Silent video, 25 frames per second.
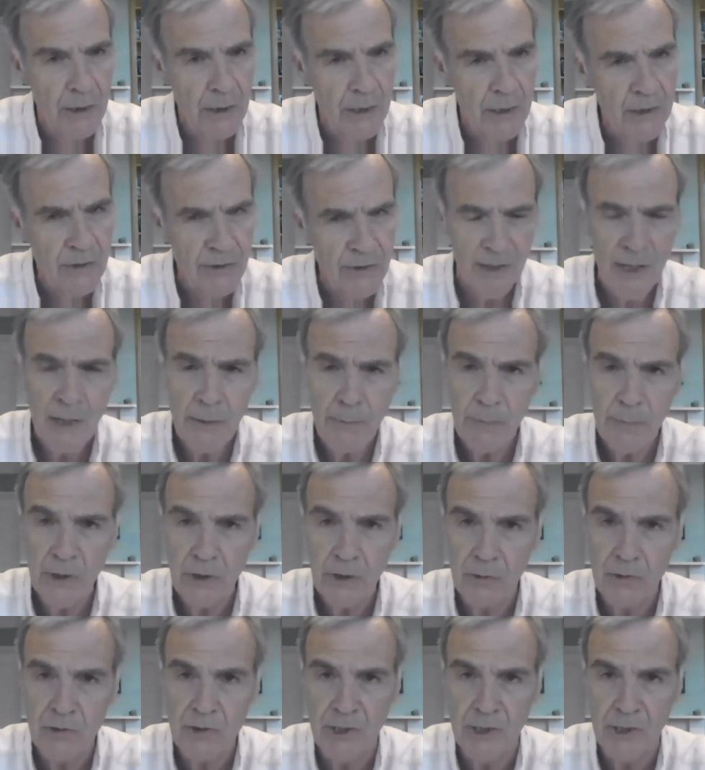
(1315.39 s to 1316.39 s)
is that
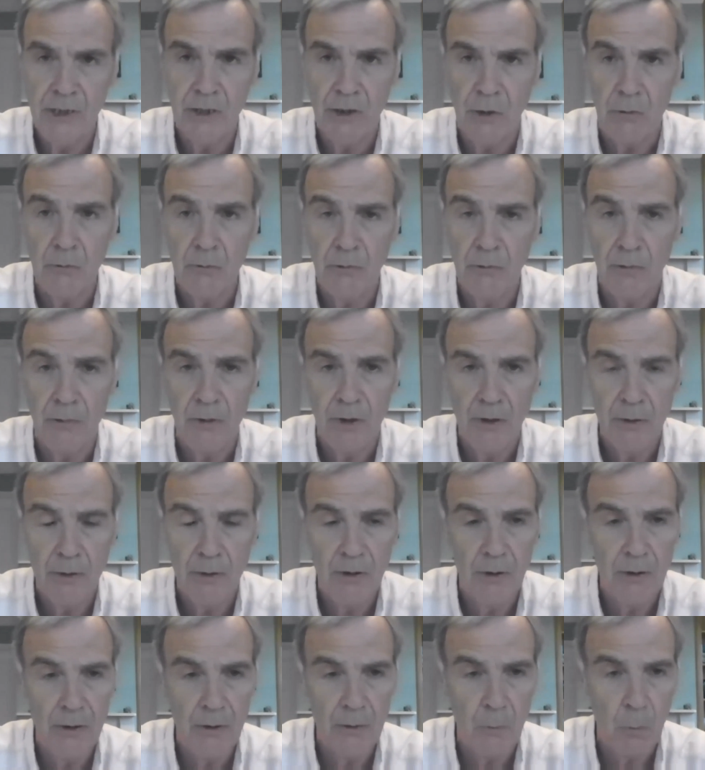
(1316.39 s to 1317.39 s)
because they don't
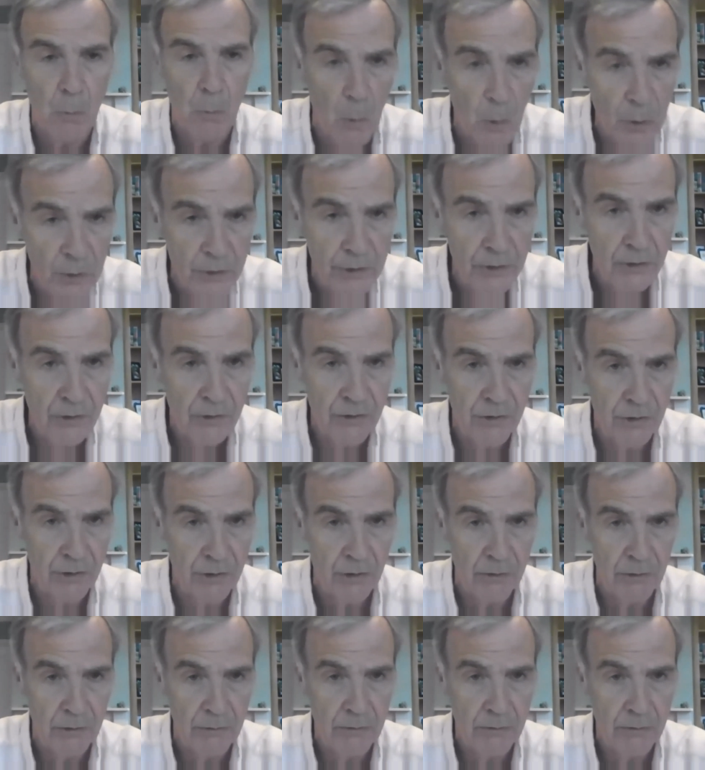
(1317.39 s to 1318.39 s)
want
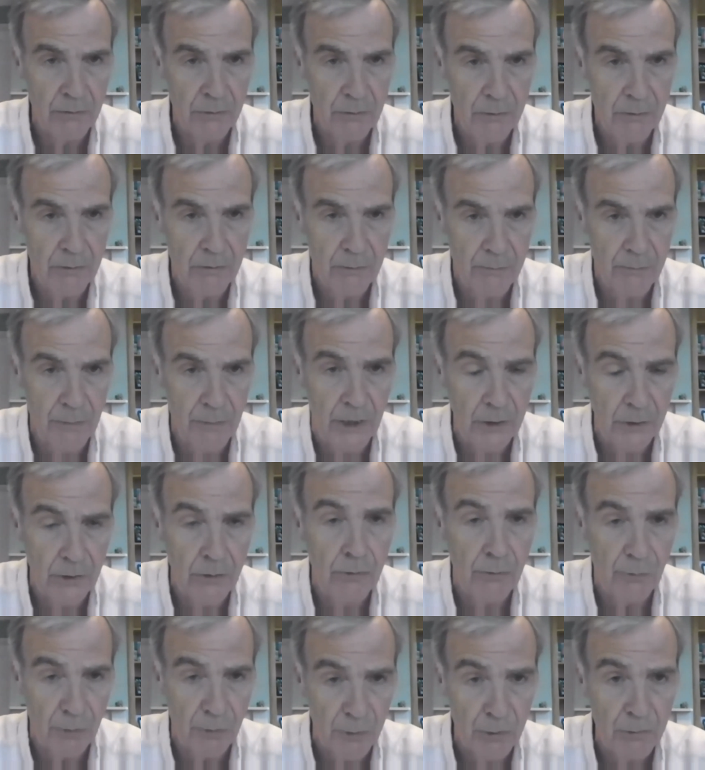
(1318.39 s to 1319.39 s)
to meet
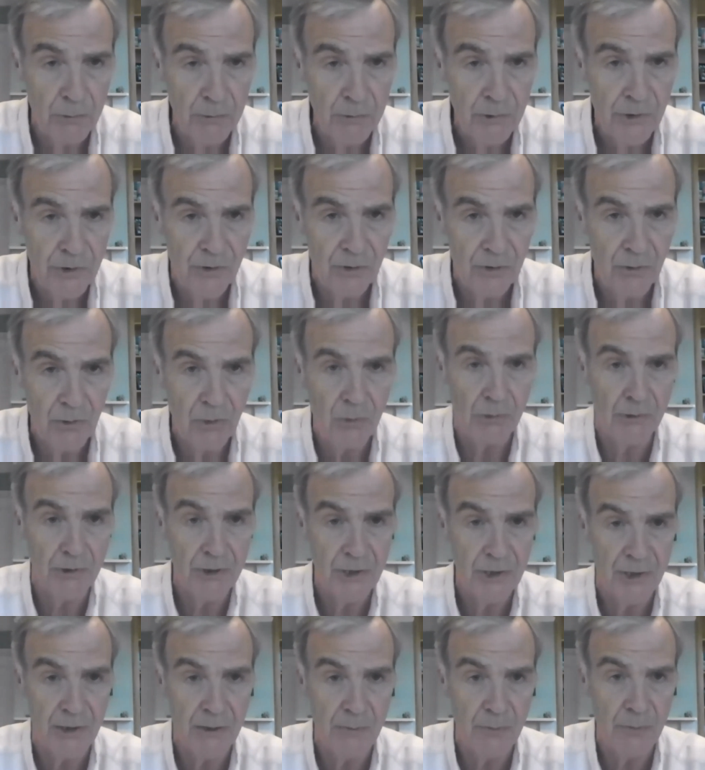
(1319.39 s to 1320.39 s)
the rules, or
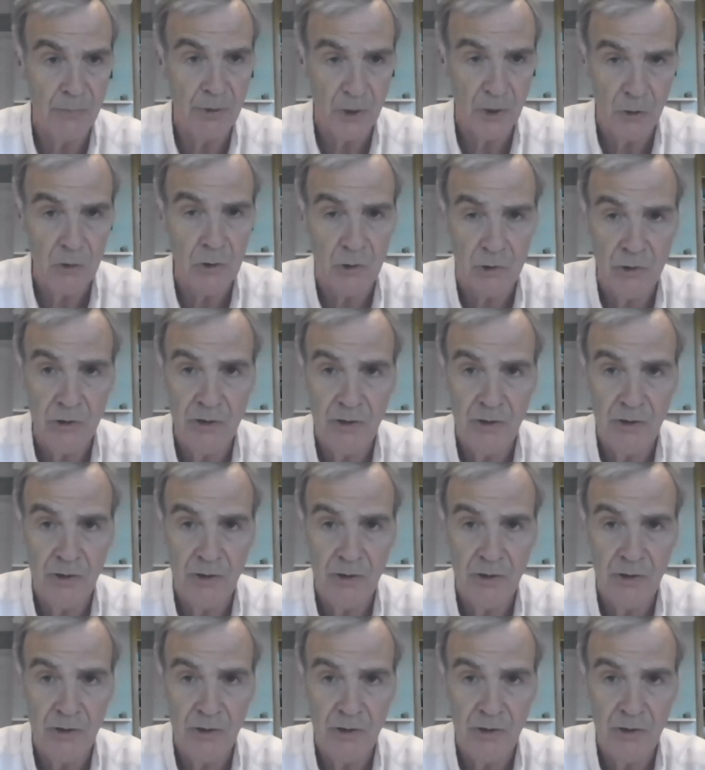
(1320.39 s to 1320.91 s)
is it because